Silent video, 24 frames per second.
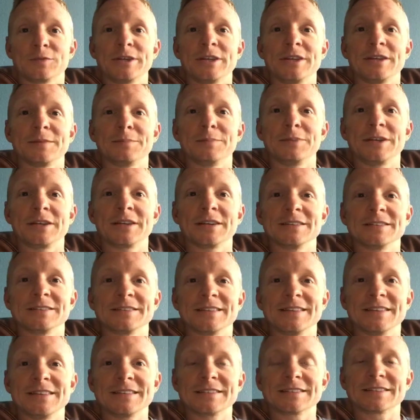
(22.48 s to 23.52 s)
because
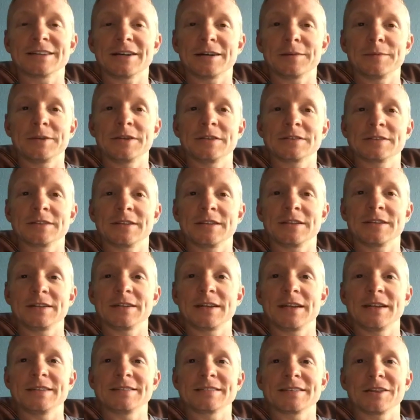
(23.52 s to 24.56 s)
this coming
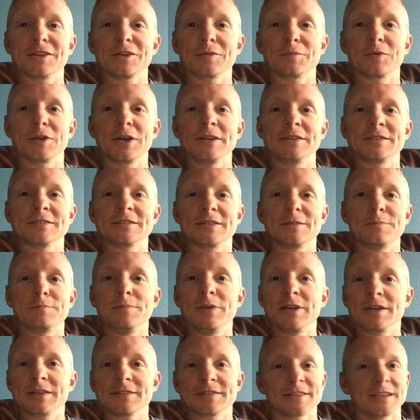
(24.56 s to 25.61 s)
Sunday celebrates the
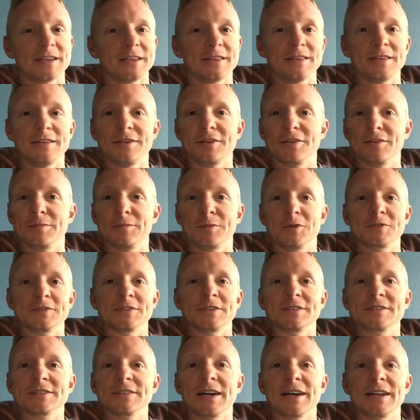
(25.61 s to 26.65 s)
biggest day of the year, the most
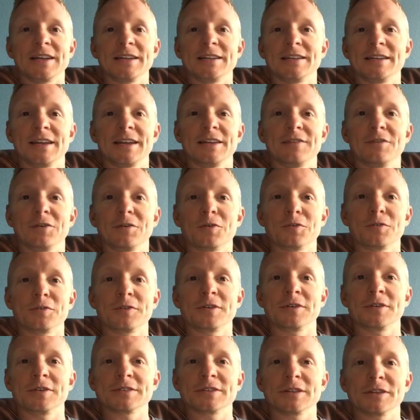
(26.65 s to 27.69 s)
exciting day of the whole
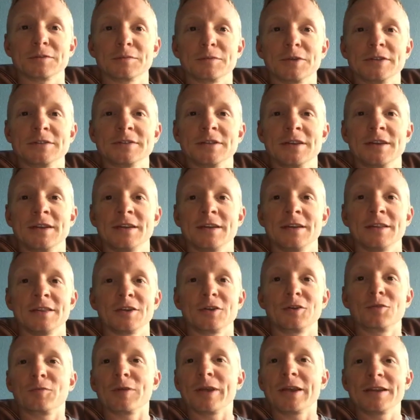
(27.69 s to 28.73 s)
year. It celebrates the
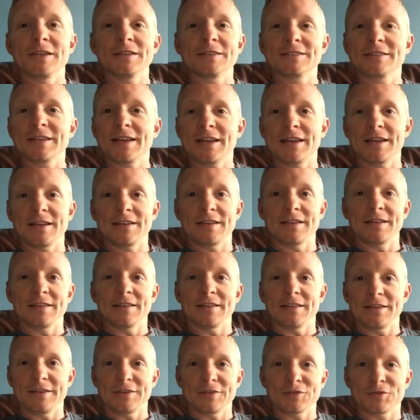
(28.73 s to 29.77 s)
greatest day in
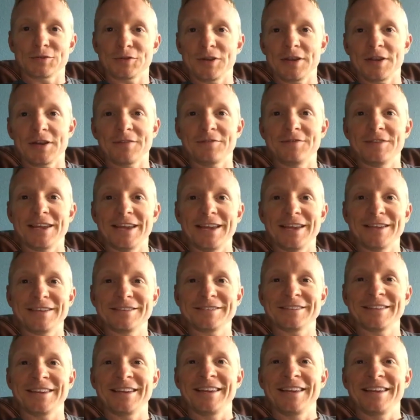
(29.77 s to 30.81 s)
the history of
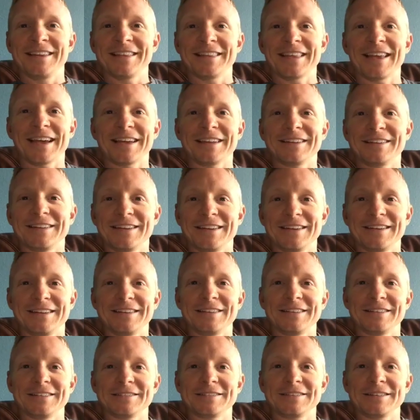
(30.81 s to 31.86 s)
days. That day
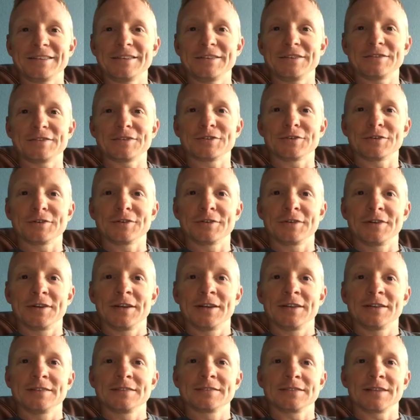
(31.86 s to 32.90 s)
is Easter
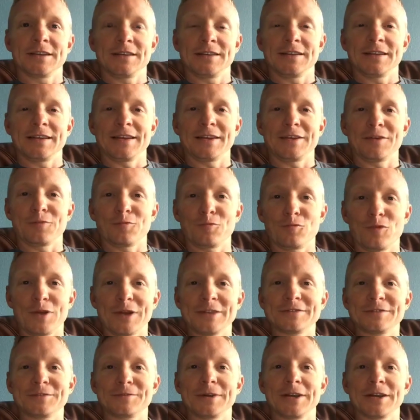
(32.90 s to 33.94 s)
Sunday,
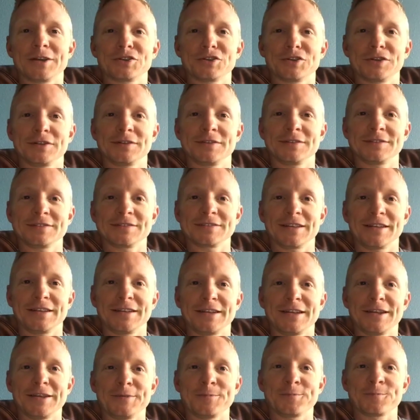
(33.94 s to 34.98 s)
Resurrection
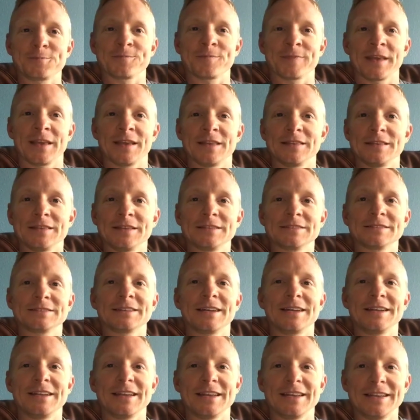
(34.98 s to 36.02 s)
Sunday. This
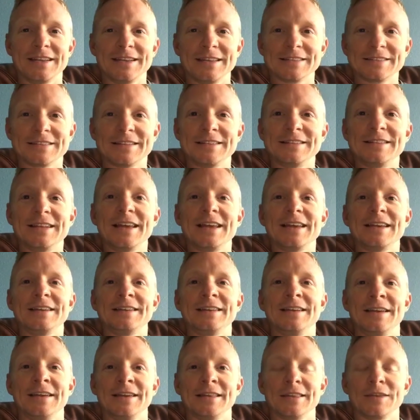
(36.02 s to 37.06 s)
Sunday is the
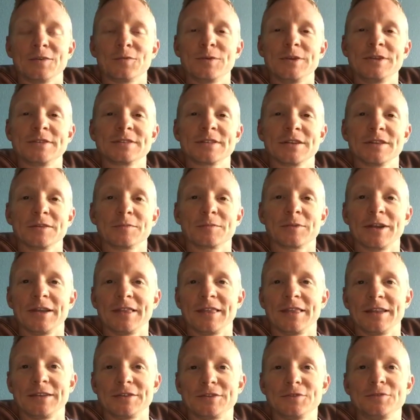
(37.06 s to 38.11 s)
day that we celebrate
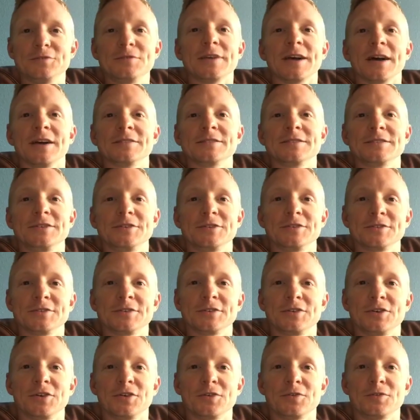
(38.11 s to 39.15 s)
that 2,000 years
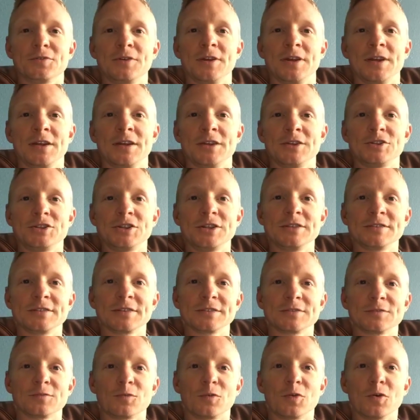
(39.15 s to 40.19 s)
ago,
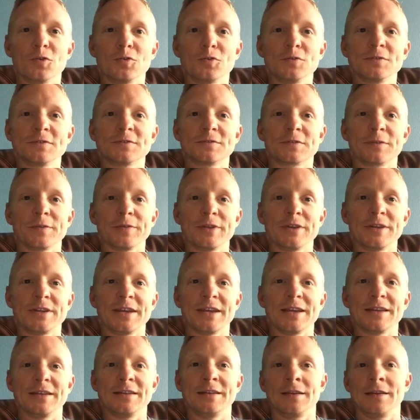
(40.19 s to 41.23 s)
Jesus rose from the
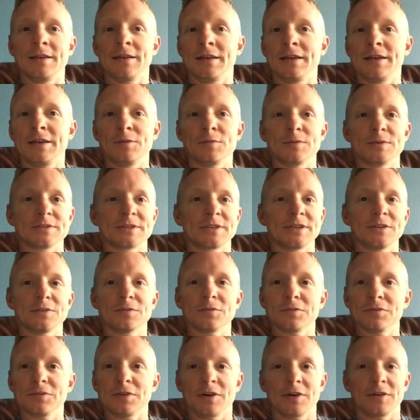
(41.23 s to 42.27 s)
dead. He was
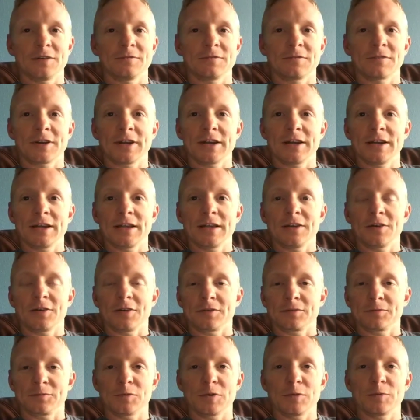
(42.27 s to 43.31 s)
killed on Friday,
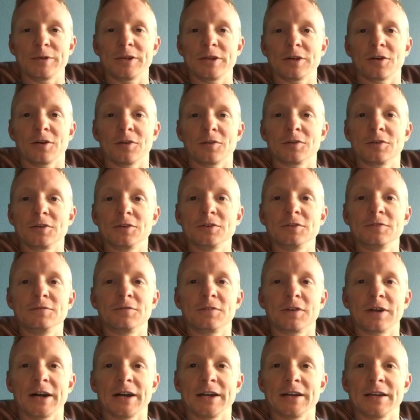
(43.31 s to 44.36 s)
on what we call Good
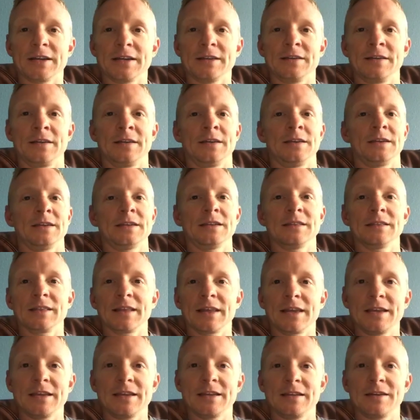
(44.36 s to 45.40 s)
Friday. He
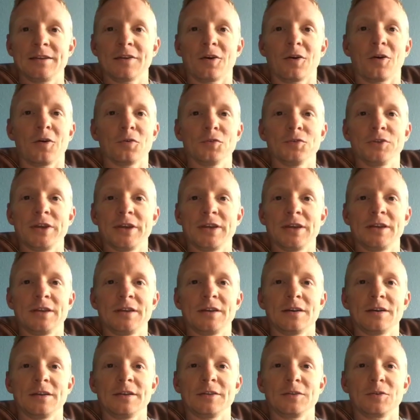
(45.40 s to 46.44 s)
laid all
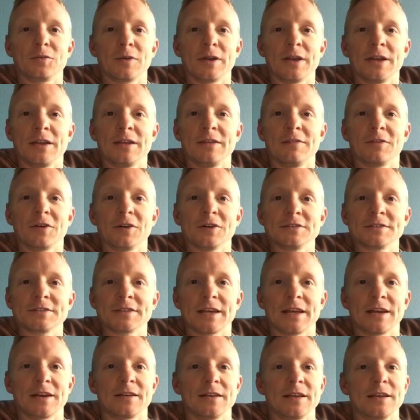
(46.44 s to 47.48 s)
day in the grave on
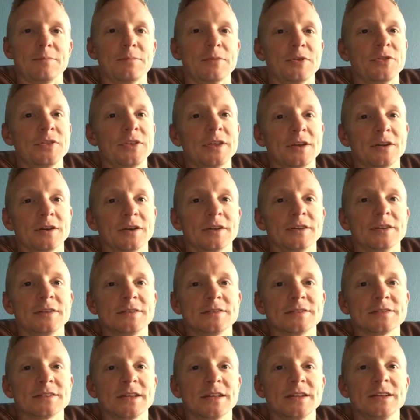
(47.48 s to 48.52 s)
Saturday. But then on
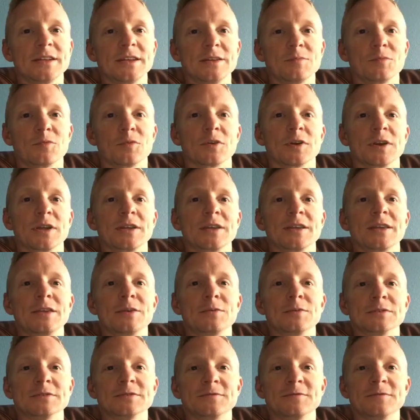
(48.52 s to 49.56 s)
Sunday morning, he
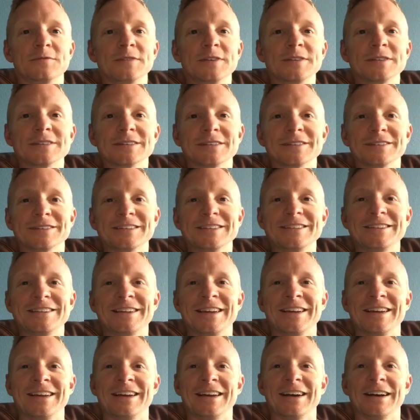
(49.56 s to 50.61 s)
was physically
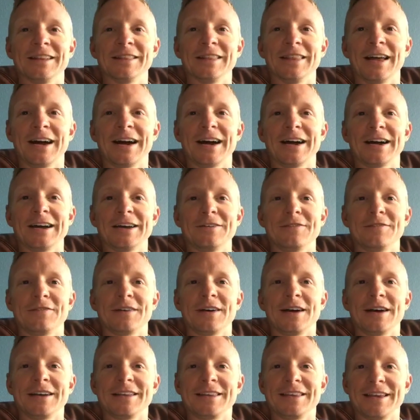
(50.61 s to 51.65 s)
alive
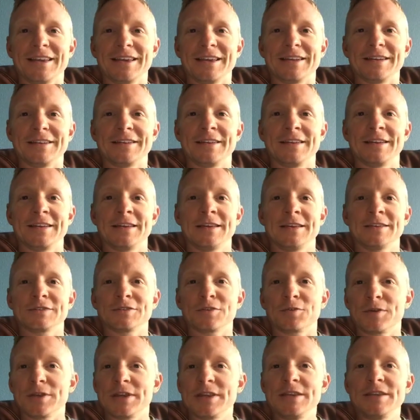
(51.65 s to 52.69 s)
again.
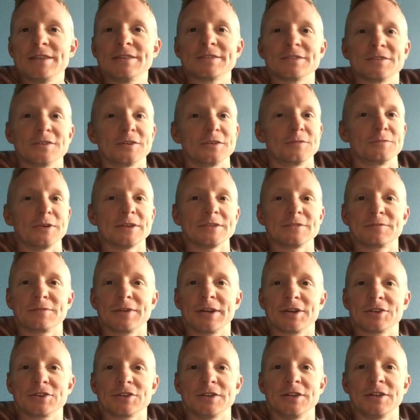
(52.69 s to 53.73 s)
So Easter and
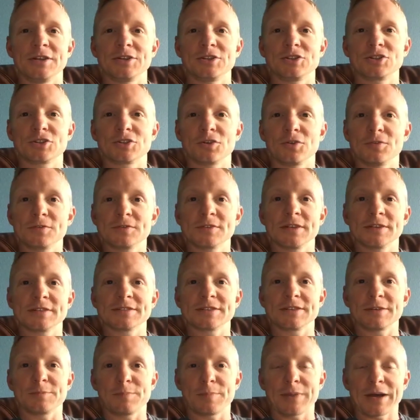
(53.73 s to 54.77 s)
resurrection, it shows us
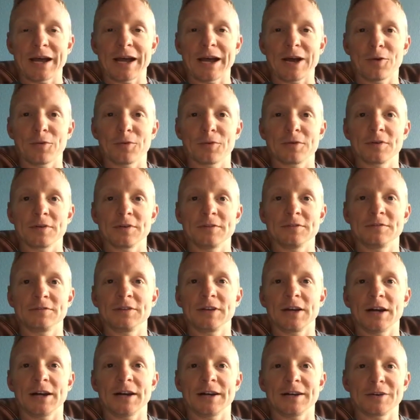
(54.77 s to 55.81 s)
the power of
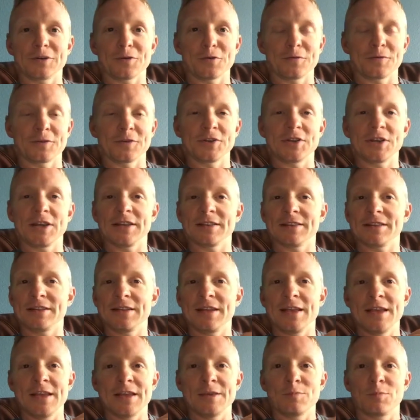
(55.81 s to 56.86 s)
God over death. It
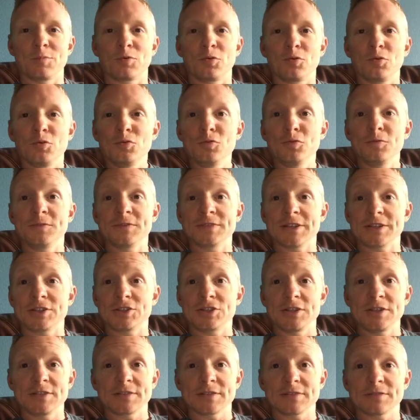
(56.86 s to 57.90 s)
proves that
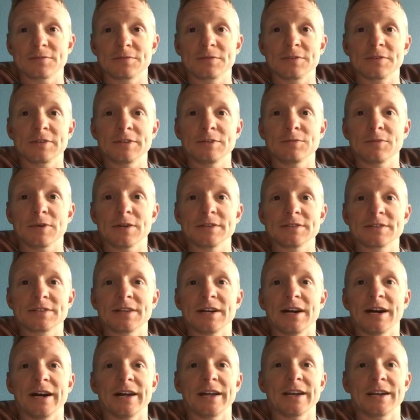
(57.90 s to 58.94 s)
Jesus really was
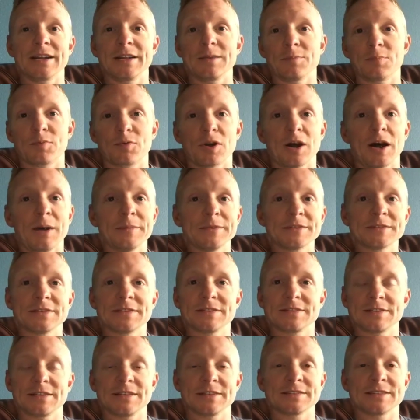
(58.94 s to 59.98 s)
God, and it
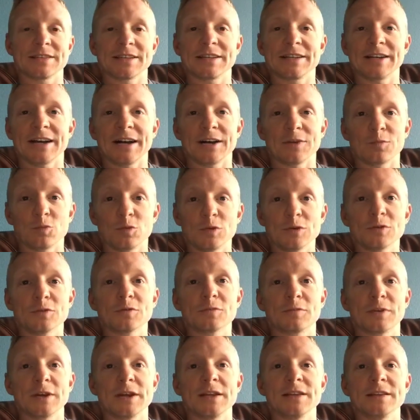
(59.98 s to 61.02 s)
promises us that God will
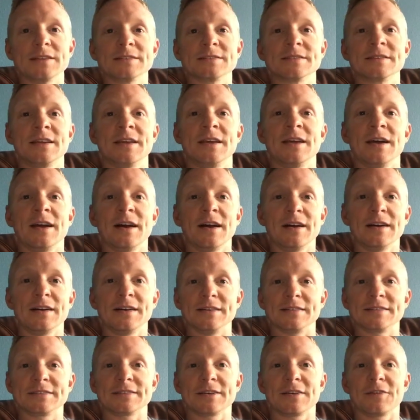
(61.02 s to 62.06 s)
raise
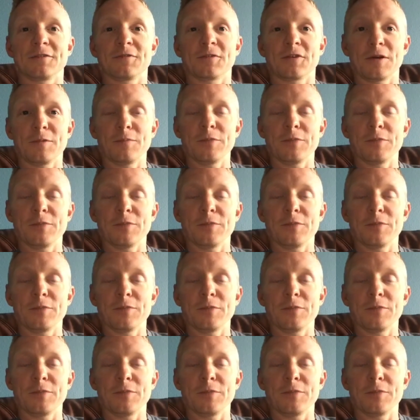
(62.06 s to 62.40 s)
us from the